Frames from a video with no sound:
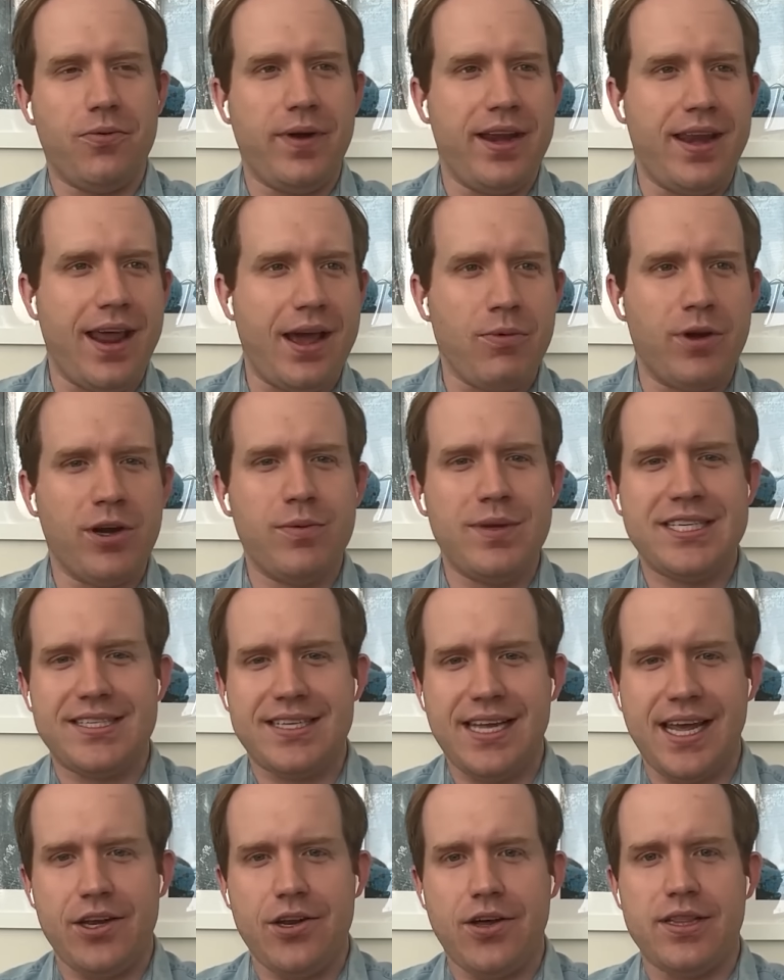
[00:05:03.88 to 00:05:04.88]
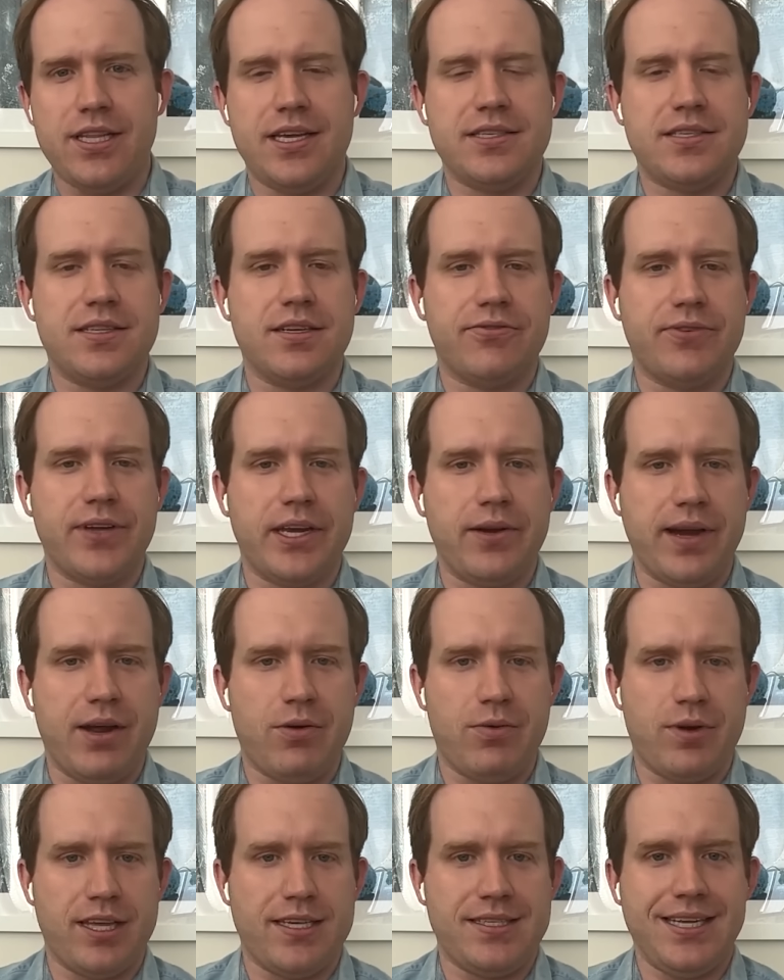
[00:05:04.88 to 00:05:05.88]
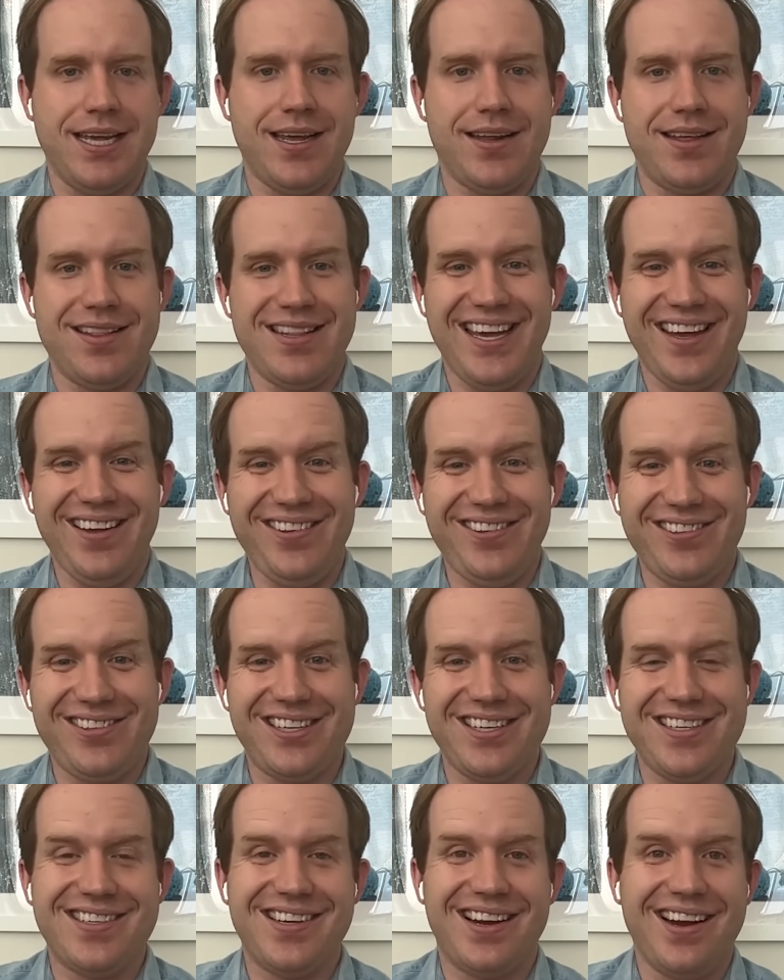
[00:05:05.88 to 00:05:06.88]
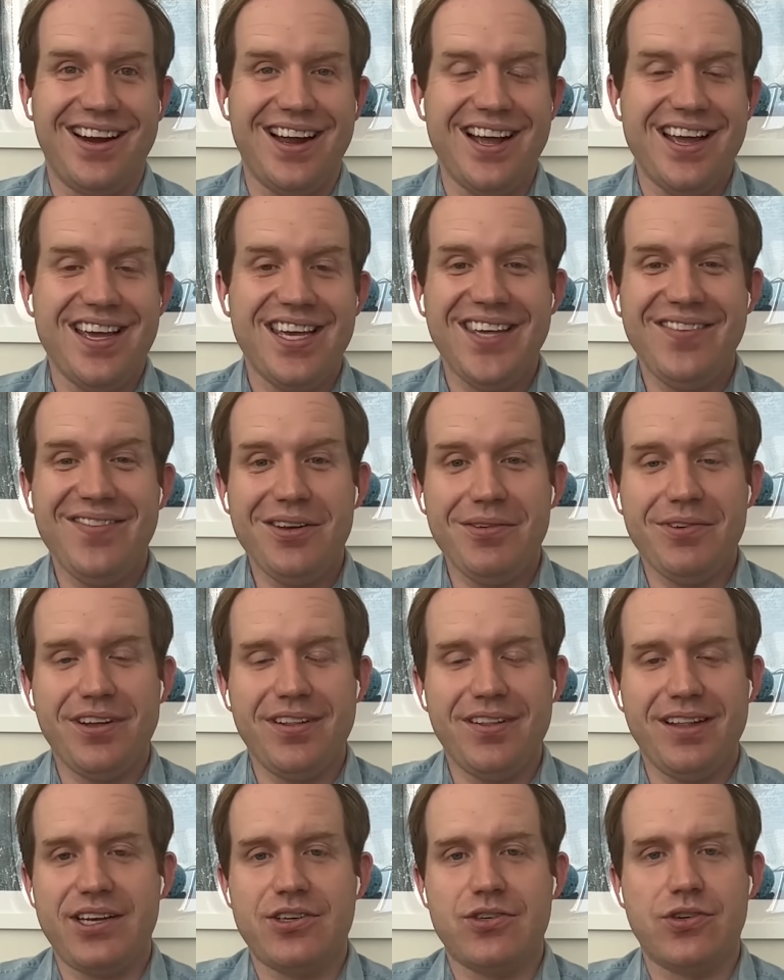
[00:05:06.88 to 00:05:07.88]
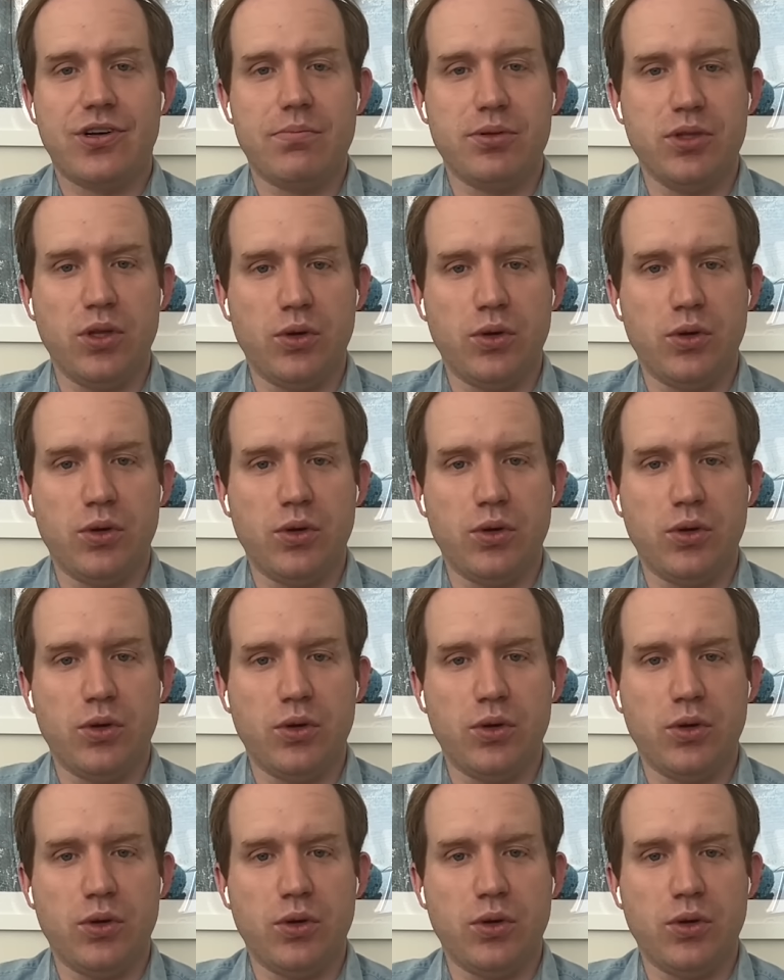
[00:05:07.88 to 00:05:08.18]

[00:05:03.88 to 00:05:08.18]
wait, where do we stand on this? And they're figuring out where they stand. And the answer is, even real like Trump